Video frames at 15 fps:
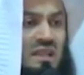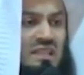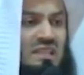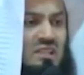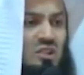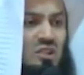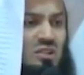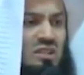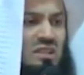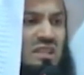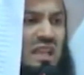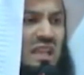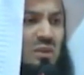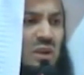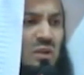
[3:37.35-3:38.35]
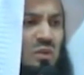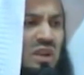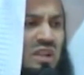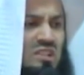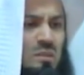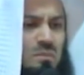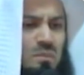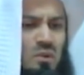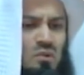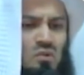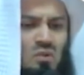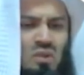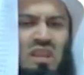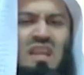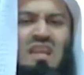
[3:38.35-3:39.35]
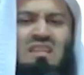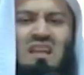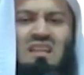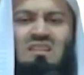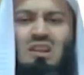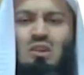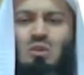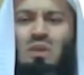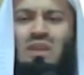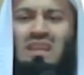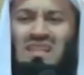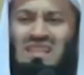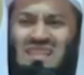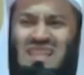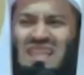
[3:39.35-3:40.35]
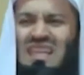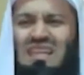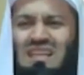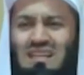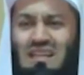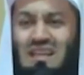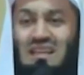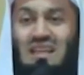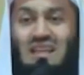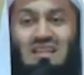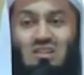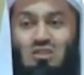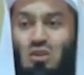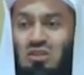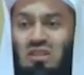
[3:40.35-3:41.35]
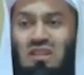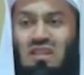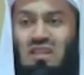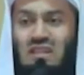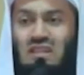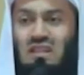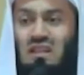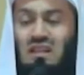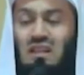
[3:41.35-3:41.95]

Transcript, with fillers: It is not a day when we are supposed to eat until we get sick. That is not Eid.